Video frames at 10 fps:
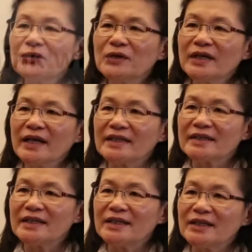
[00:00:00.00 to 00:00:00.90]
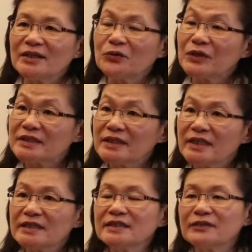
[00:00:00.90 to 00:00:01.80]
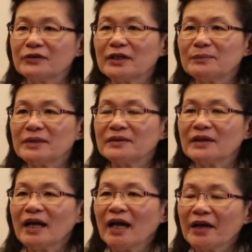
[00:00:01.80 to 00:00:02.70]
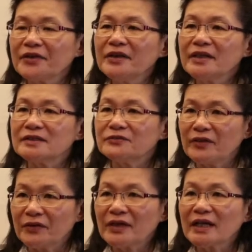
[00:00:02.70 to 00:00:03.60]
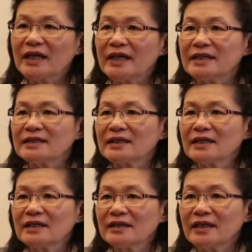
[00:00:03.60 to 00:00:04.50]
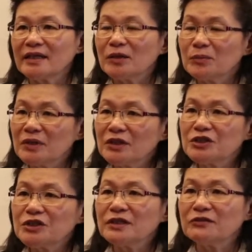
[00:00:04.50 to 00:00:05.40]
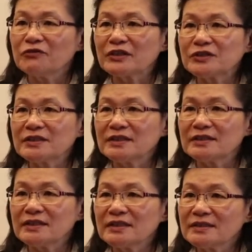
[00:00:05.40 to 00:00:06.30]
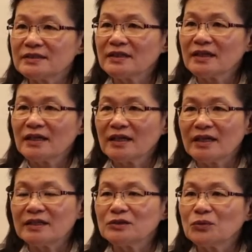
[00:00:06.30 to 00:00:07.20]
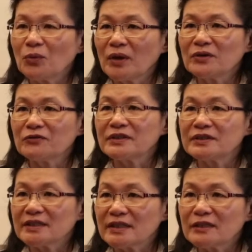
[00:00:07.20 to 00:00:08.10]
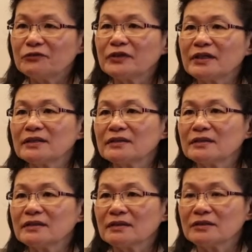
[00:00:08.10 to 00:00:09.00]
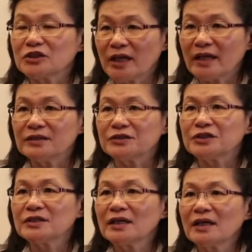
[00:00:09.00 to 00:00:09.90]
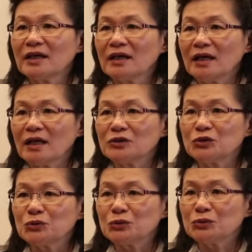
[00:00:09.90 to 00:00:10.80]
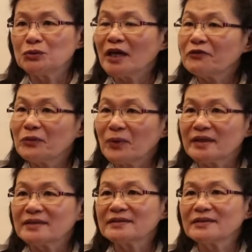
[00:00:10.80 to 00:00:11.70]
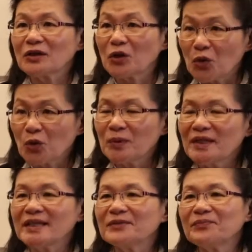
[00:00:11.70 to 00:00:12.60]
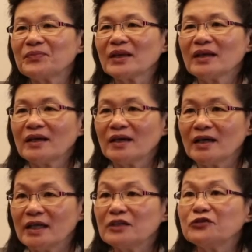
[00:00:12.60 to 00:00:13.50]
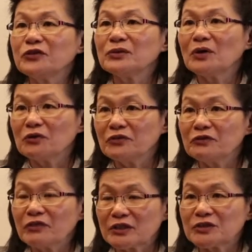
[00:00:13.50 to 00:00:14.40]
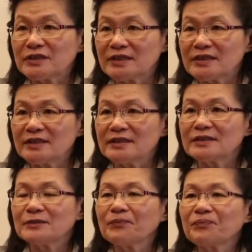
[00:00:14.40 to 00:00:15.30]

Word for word: looking at the recent years' development, I think it's very clear that emerging infectious disease is one of the significant challenge uh, to everyone globally uh, in the field of infectious disease.